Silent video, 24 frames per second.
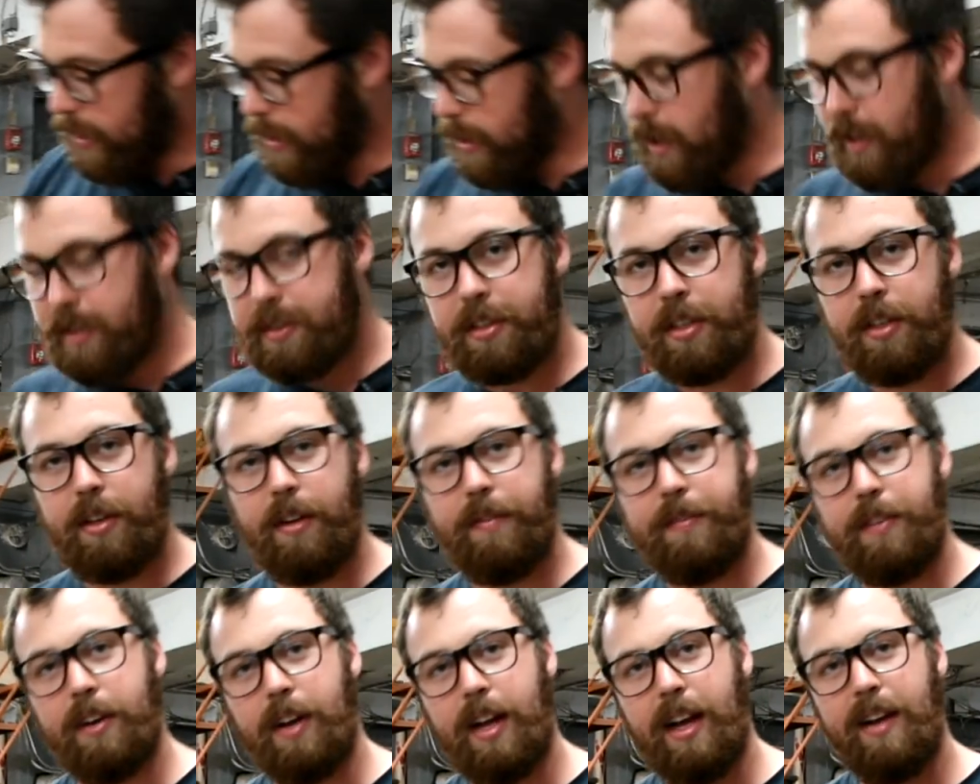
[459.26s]
also,
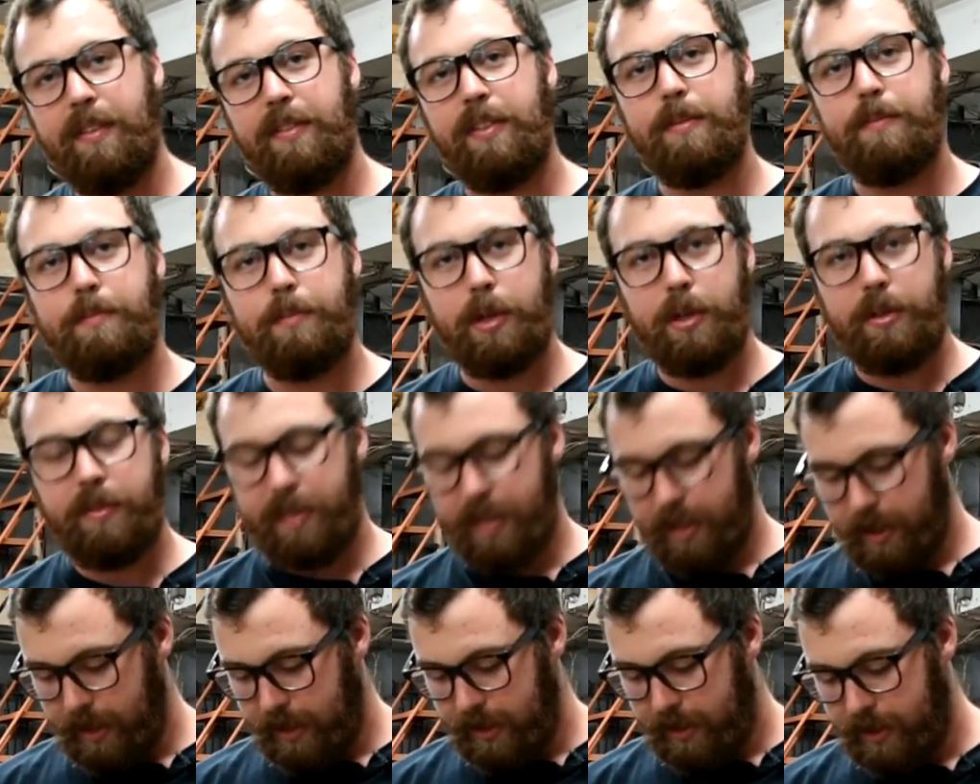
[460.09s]
if you're ever
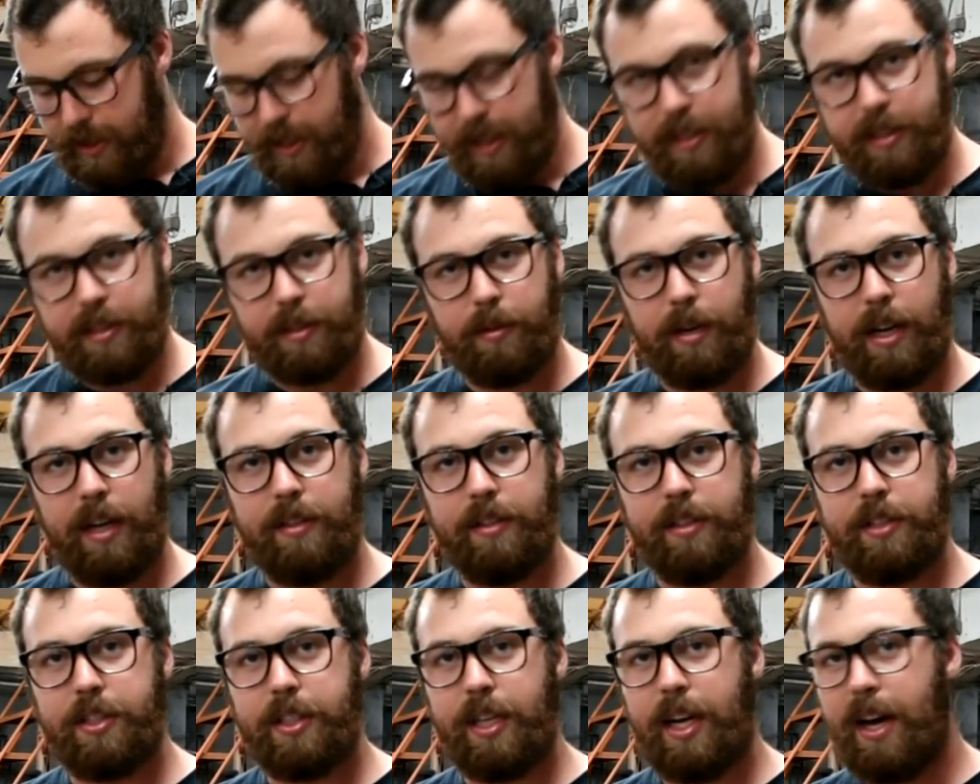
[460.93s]
moving these things around
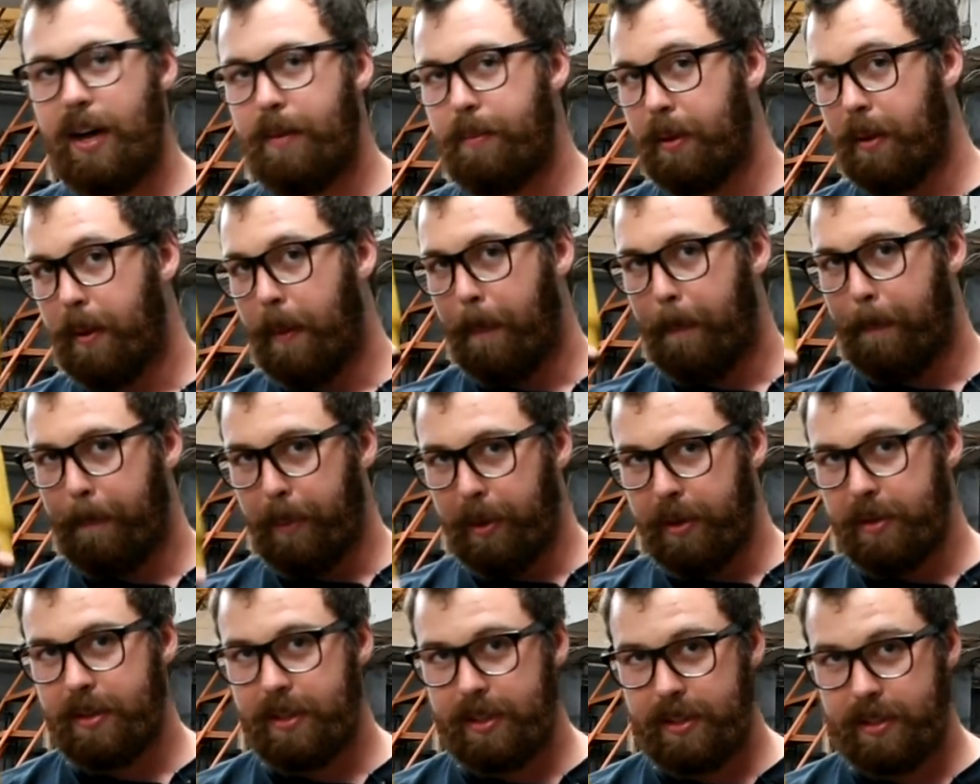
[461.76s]
the shop,
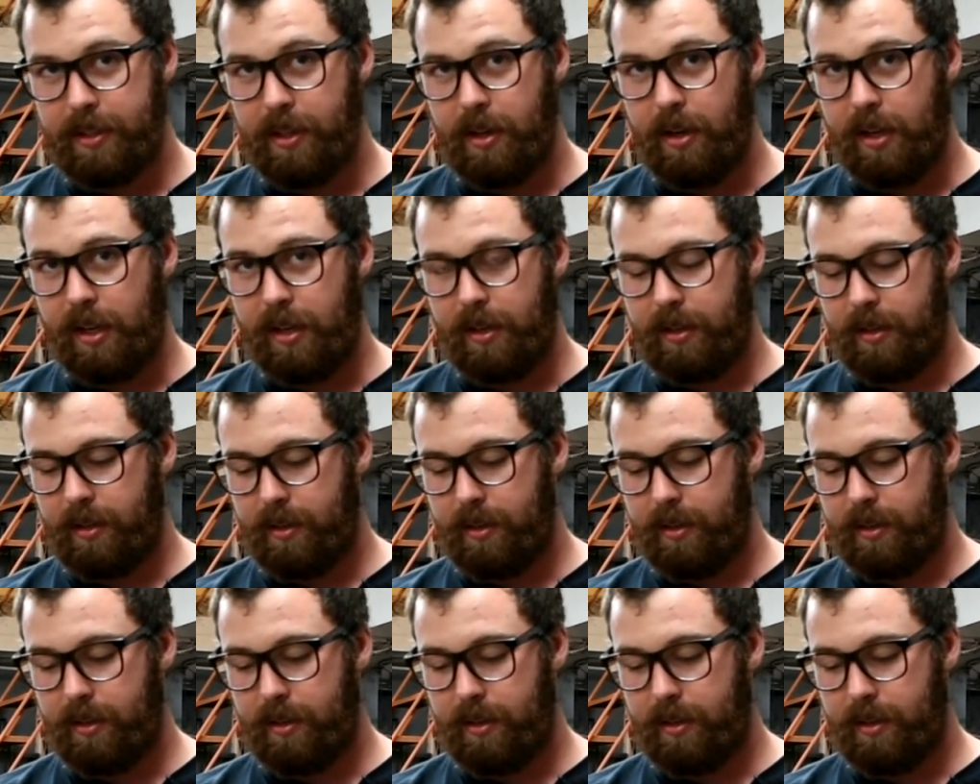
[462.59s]
put this on.